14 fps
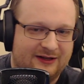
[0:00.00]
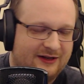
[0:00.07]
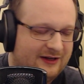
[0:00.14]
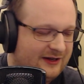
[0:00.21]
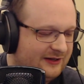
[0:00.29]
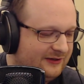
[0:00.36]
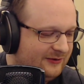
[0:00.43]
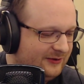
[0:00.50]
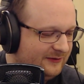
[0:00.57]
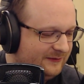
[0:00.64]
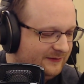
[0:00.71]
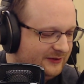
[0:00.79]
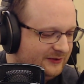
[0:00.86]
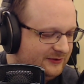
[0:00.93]
uh, going to
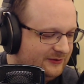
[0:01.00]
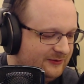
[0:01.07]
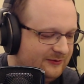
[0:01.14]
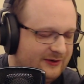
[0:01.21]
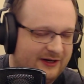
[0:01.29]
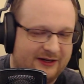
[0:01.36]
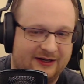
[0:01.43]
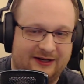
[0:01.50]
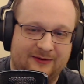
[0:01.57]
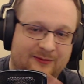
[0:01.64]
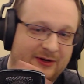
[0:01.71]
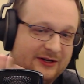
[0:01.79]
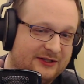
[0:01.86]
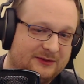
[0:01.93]
fit too great. And
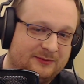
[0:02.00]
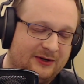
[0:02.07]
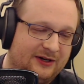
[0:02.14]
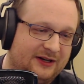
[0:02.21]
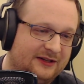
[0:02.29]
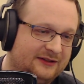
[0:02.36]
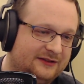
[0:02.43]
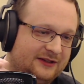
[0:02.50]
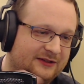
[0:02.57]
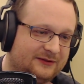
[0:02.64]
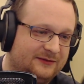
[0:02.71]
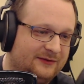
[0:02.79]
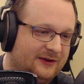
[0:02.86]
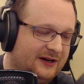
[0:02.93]
in my experience,
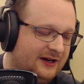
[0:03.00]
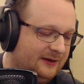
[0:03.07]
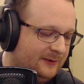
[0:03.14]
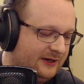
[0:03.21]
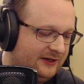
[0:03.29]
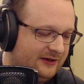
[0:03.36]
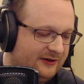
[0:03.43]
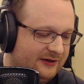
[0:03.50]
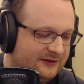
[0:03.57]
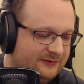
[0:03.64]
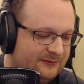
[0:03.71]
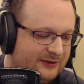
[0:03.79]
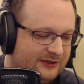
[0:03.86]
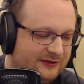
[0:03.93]
it's fine. My ear
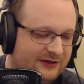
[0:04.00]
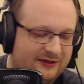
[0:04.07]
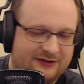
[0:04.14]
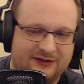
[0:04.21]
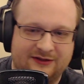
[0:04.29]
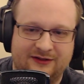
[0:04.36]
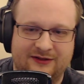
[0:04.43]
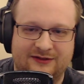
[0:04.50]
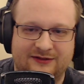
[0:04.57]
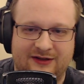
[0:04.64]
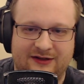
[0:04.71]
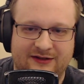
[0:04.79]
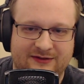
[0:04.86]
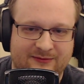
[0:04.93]
doesn't really touch, and the
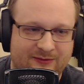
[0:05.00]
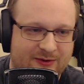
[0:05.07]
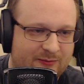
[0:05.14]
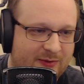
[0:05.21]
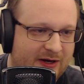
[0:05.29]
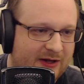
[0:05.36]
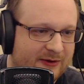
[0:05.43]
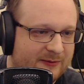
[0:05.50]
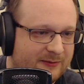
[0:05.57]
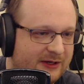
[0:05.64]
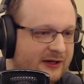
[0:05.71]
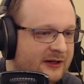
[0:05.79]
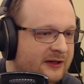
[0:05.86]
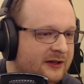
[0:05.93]
inside doesn't really bother
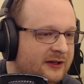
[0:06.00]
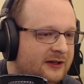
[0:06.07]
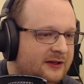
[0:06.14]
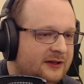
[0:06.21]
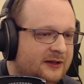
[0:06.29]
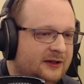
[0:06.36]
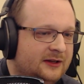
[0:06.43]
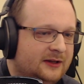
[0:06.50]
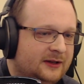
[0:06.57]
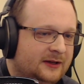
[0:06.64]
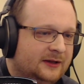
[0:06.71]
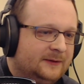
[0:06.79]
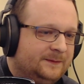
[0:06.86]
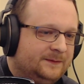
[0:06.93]
me.
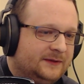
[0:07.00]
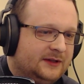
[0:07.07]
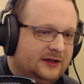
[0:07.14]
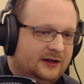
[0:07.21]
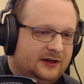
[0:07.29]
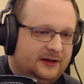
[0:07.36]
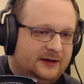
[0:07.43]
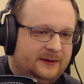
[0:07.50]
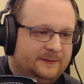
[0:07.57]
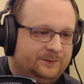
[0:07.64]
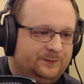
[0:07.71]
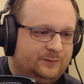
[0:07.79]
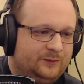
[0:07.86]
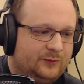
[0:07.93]

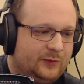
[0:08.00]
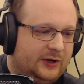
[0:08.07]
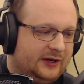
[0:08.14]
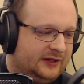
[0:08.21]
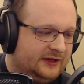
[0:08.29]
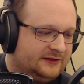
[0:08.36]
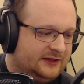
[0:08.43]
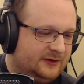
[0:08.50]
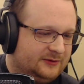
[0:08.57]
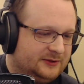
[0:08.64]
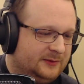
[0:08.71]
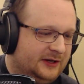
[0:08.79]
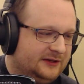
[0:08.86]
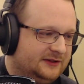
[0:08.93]
Um, but as I
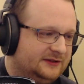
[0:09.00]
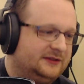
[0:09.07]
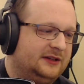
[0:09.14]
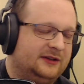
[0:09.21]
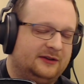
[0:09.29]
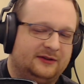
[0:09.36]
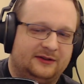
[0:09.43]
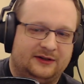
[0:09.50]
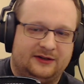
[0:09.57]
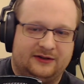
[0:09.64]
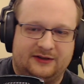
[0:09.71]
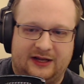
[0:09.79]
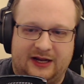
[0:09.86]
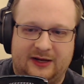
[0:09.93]
was about to say
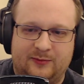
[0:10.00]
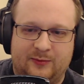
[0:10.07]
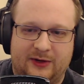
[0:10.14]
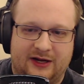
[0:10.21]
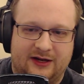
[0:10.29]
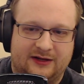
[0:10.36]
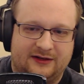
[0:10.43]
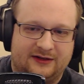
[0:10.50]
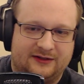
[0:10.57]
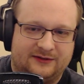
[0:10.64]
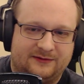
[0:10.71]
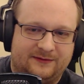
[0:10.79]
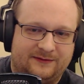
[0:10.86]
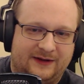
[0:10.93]
earlier, the headband
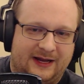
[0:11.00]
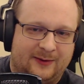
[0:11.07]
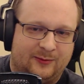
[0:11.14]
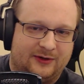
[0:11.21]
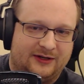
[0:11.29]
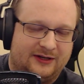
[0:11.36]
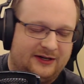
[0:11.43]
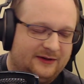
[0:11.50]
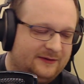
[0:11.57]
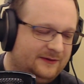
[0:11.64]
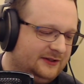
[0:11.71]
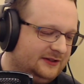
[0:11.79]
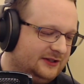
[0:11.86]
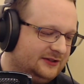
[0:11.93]
is fabric, and I
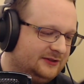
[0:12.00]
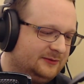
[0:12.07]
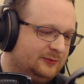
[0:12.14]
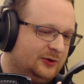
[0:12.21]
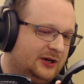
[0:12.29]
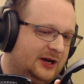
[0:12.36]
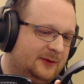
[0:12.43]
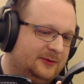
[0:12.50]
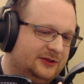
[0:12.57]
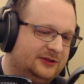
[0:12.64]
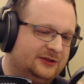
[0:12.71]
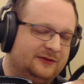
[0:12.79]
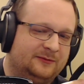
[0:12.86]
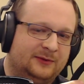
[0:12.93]
feel like that sh probably
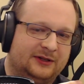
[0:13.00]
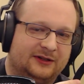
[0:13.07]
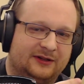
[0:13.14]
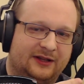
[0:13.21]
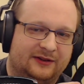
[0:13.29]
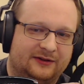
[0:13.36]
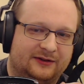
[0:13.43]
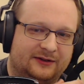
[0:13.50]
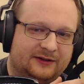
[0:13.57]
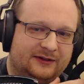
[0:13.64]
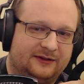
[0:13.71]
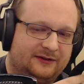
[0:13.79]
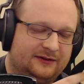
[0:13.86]
should have been leather